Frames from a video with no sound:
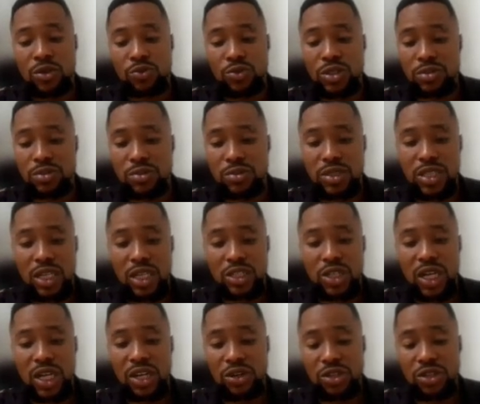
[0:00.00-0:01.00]
which means that
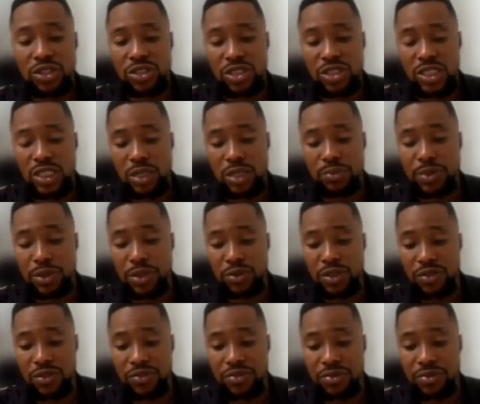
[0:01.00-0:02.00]
you're not going to see a P
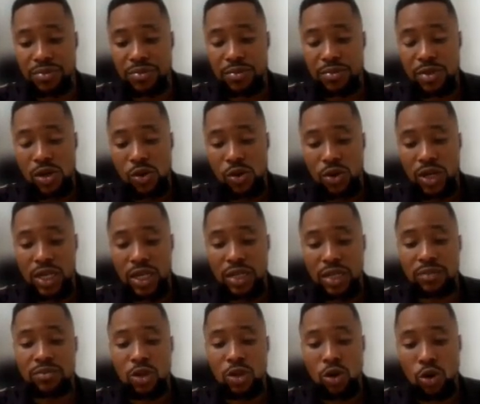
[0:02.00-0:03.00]
wave, okay,
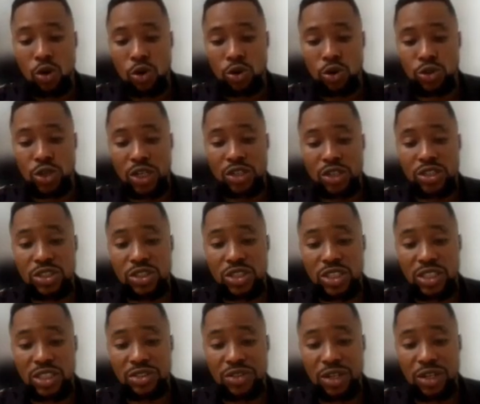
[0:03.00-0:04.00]
or you're going to
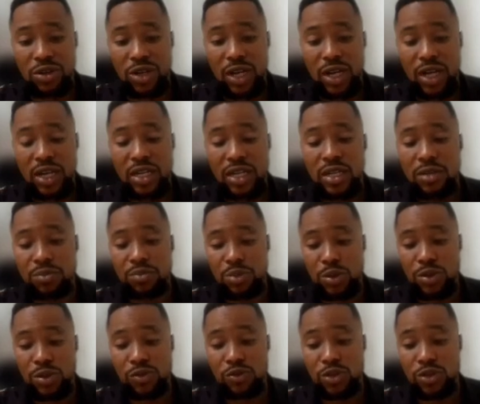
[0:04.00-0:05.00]
see a regular
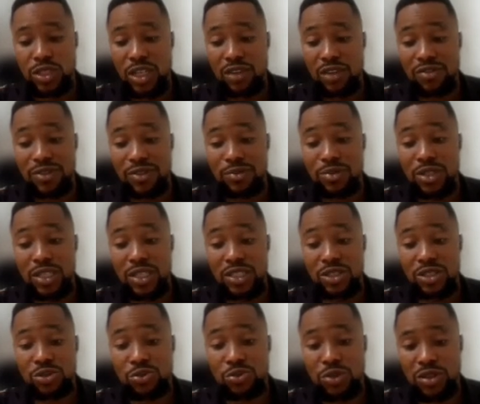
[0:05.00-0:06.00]
P wave, which are
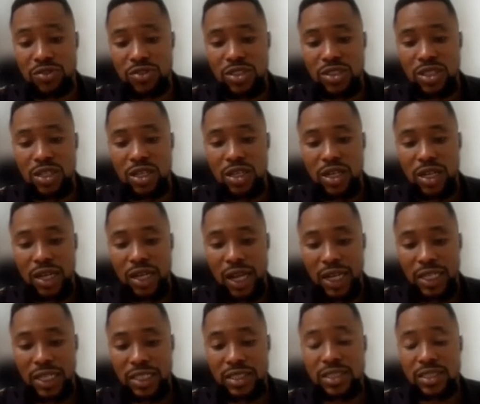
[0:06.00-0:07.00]
fibrillatory waves
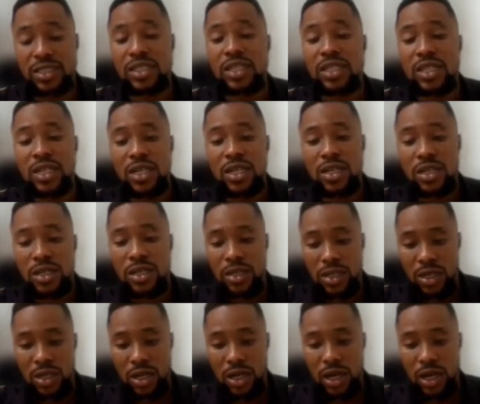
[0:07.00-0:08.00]
like this,
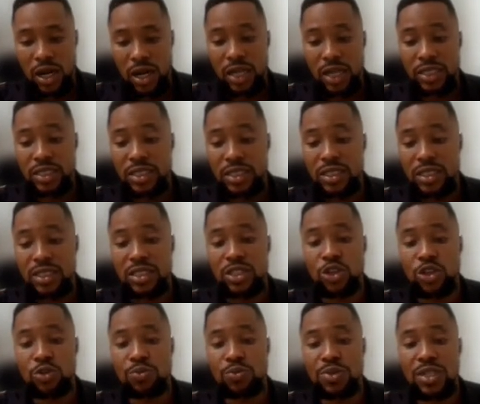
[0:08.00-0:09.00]
and
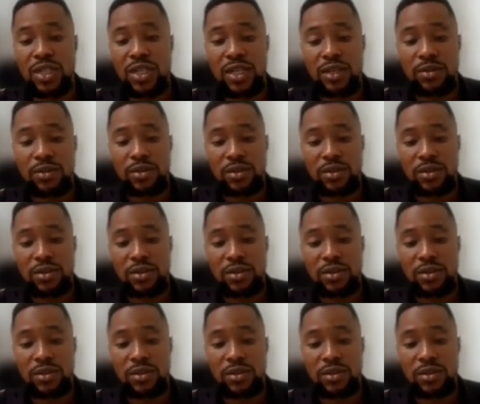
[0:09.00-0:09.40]
there will be